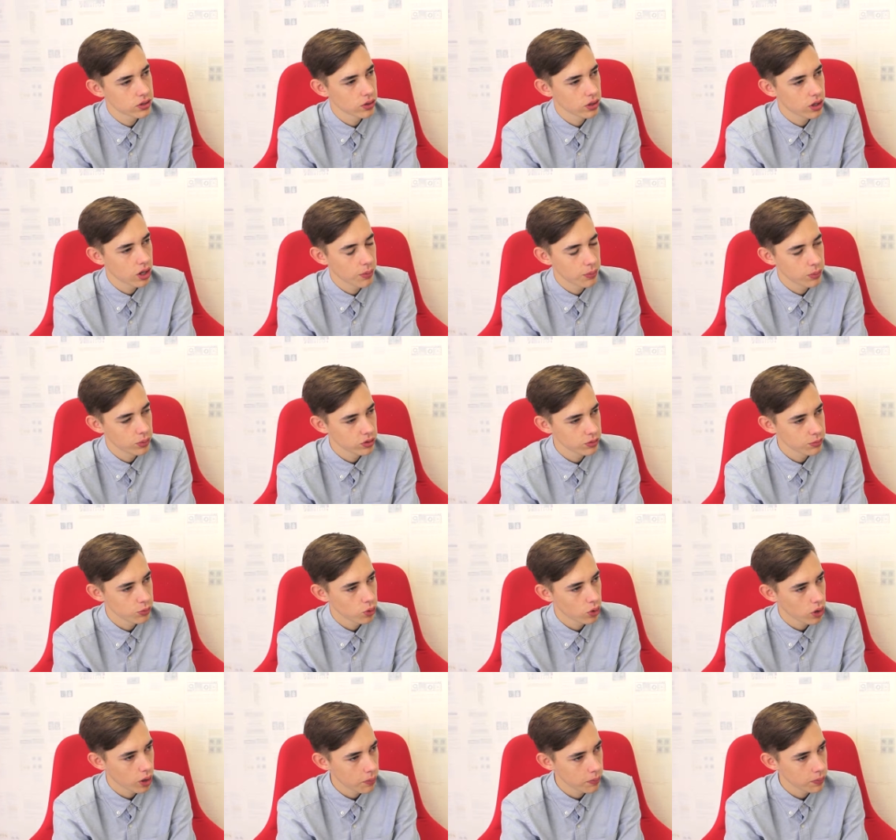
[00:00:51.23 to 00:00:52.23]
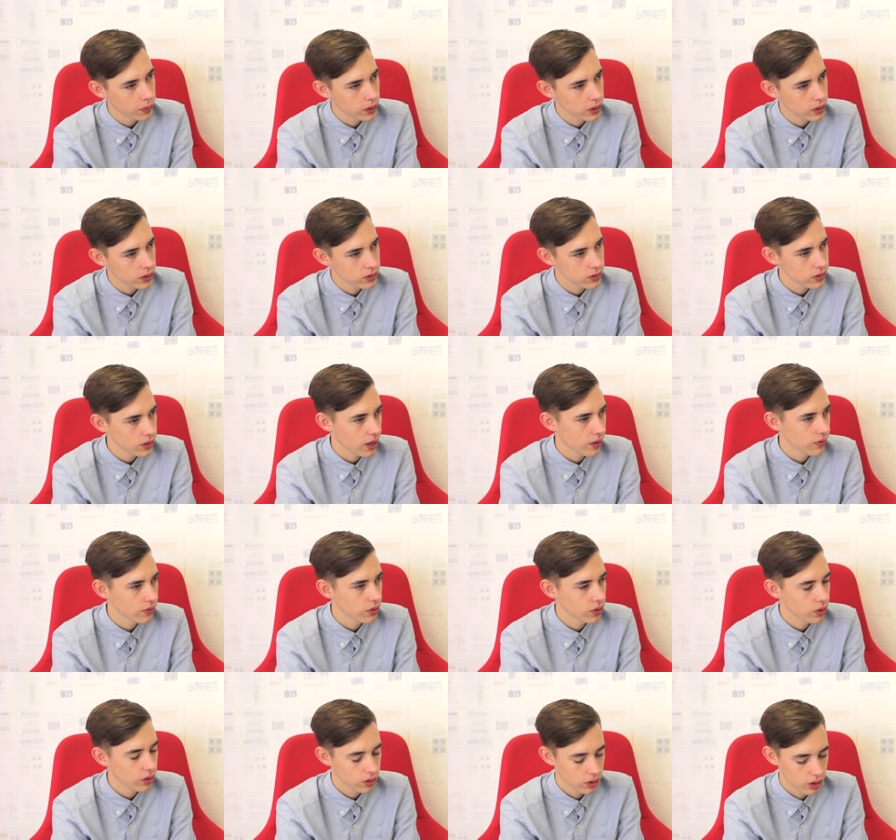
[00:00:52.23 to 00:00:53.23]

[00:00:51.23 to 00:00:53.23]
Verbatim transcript: to a couple of small companies to having